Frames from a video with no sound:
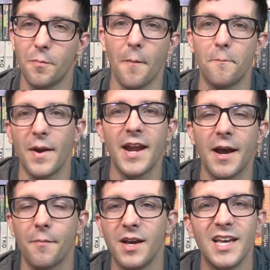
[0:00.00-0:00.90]
But
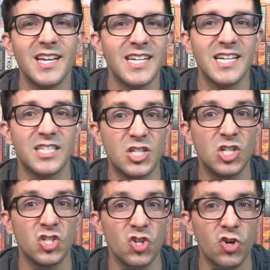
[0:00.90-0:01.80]
bam, he's a
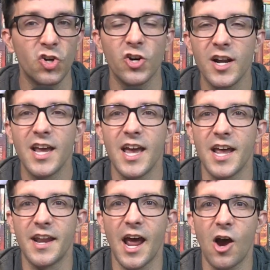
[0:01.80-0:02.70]
deserter,
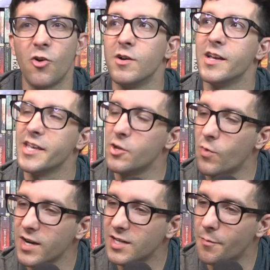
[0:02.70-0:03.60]
and now he
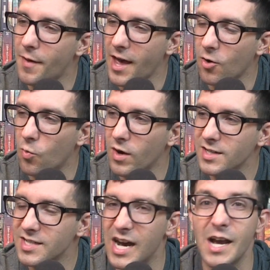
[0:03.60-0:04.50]
went to battle one
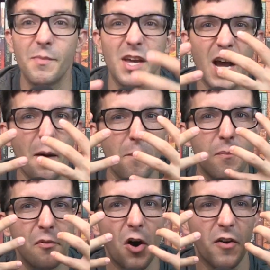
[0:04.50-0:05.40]
time and got
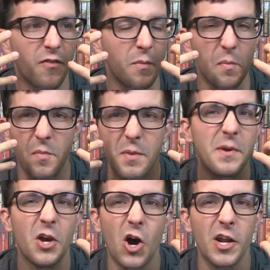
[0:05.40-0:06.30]
blood from a
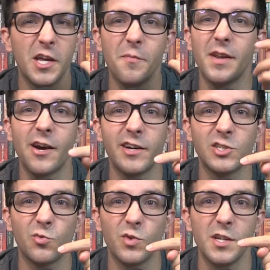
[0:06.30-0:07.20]
mimic on him, and now he has
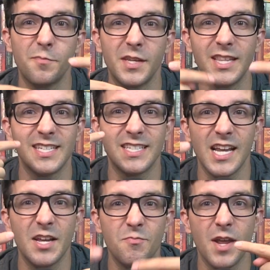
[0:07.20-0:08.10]
to repeat the
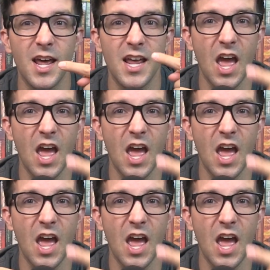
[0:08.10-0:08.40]
same day